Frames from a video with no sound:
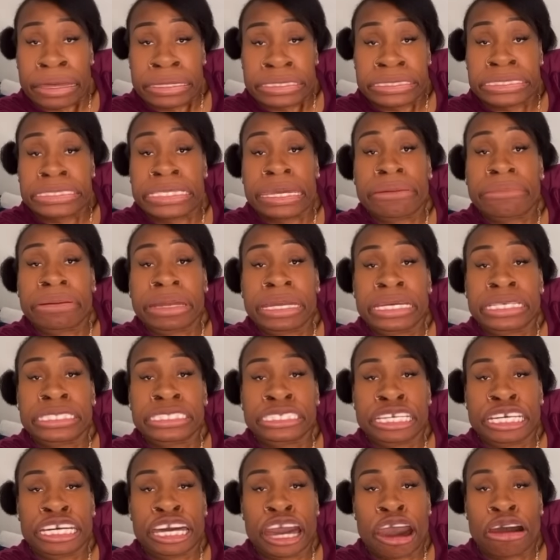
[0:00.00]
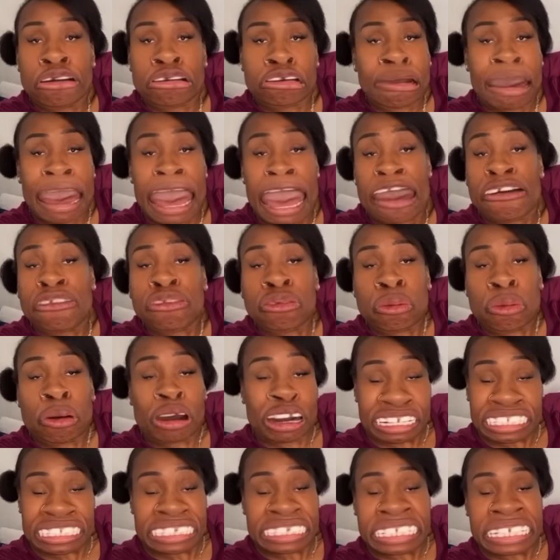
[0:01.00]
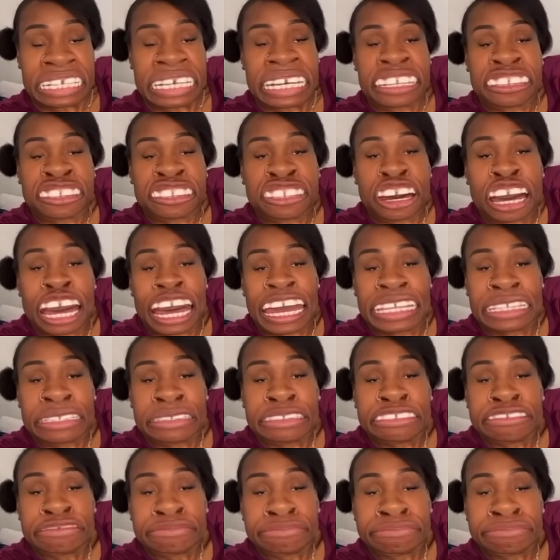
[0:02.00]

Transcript: Seriously, Coco, I have work to get done.